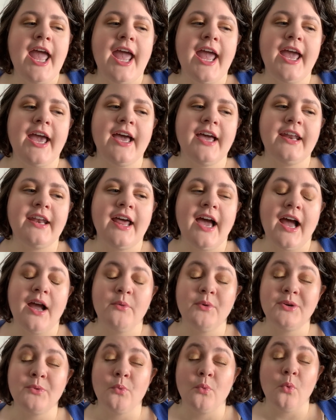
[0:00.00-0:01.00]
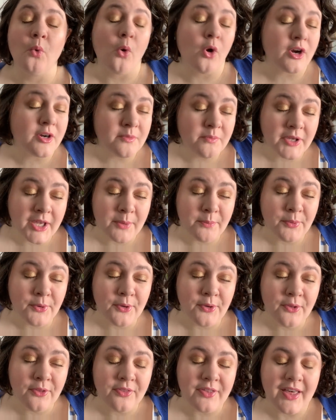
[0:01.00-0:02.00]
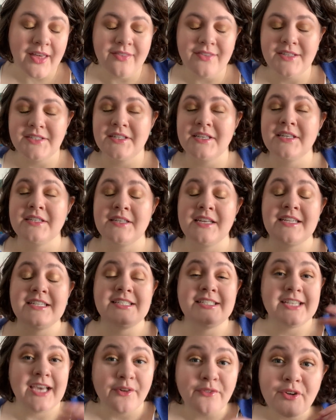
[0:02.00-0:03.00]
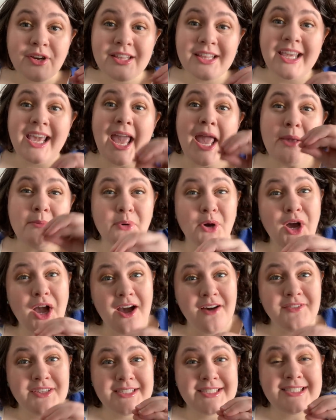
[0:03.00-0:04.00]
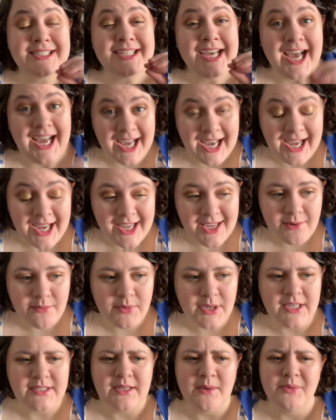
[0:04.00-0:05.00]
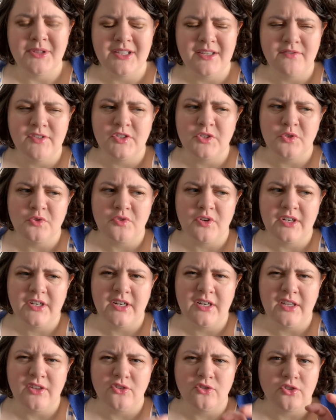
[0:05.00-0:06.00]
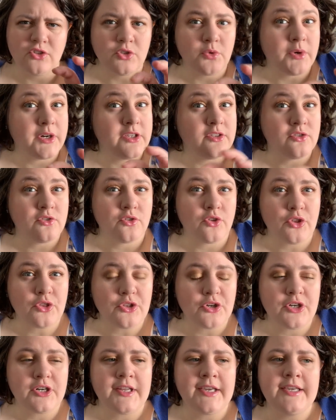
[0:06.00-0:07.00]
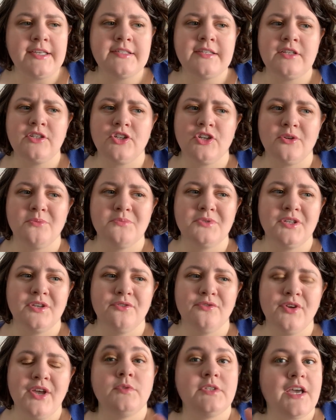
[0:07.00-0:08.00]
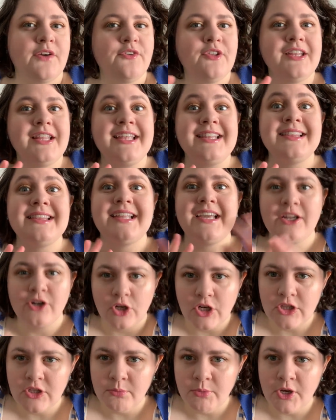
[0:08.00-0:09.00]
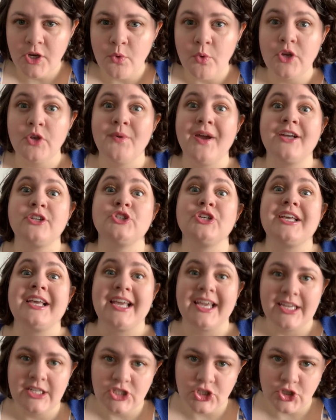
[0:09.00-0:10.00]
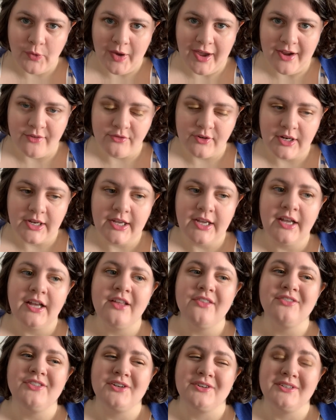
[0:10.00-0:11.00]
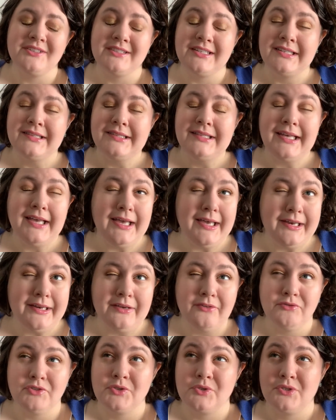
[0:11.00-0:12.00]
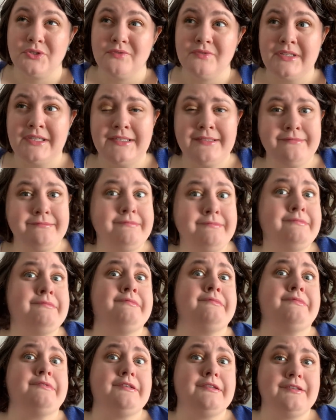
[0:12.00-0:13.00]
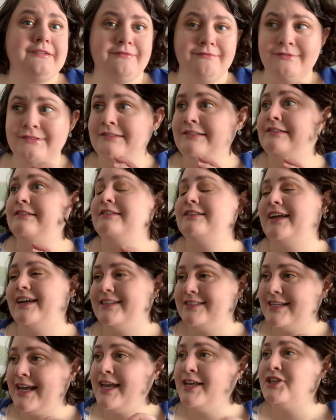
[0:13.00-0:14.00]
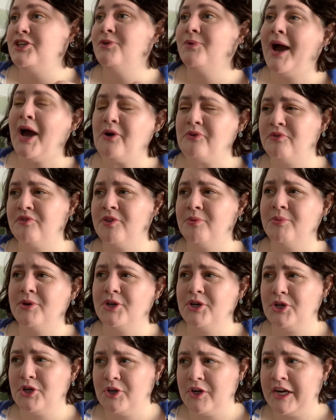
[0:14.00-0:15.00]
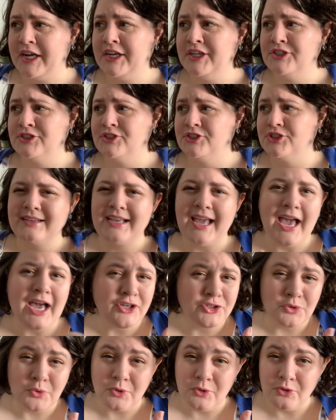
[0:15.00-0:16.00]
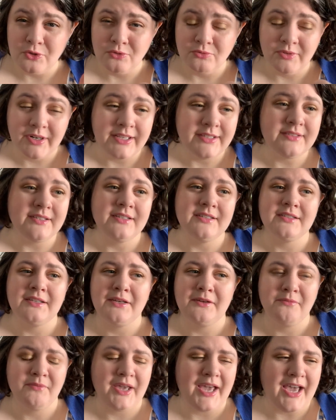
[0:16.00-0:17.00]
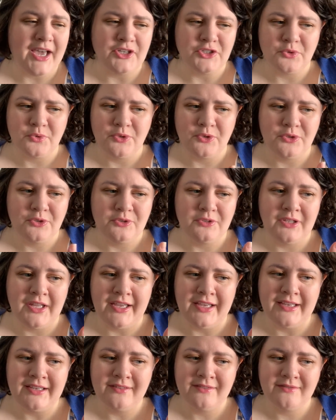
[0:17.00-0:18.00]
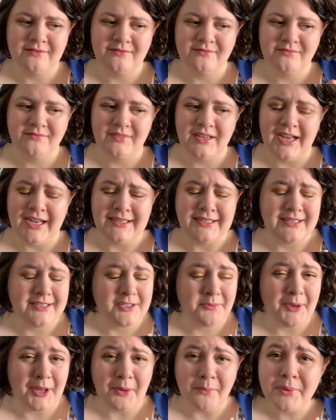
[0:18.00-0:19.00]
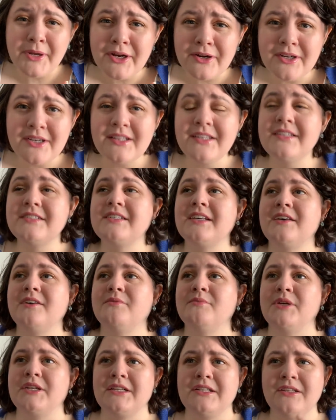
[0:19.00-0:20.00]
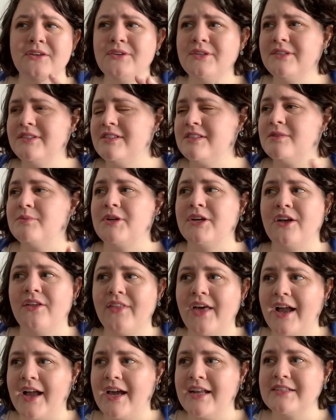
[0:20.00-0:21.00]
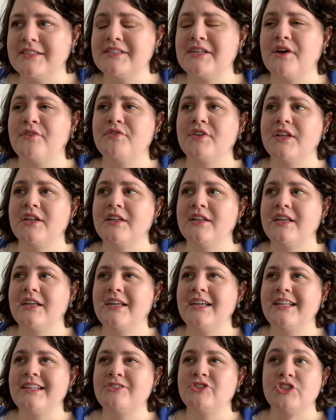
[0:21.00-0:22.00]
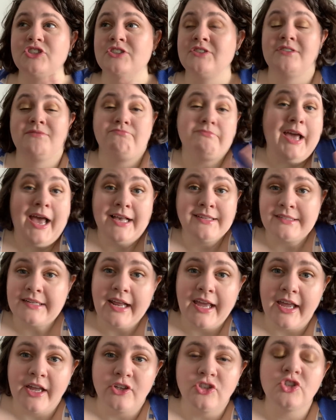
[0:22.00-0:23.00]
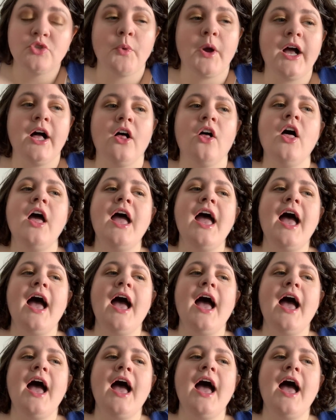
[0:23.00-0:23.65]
And I would warn people that this is definitely a book of its time, because I believe this was written in either the 20s or the 30s, in terms of definitely later in the book when you actually get Africa, there is a lot of sort of like take you out of the book cringe, casual racism, casual like ideas about imperialism and colonialism and all that kind of stuff that just hasn't aged well.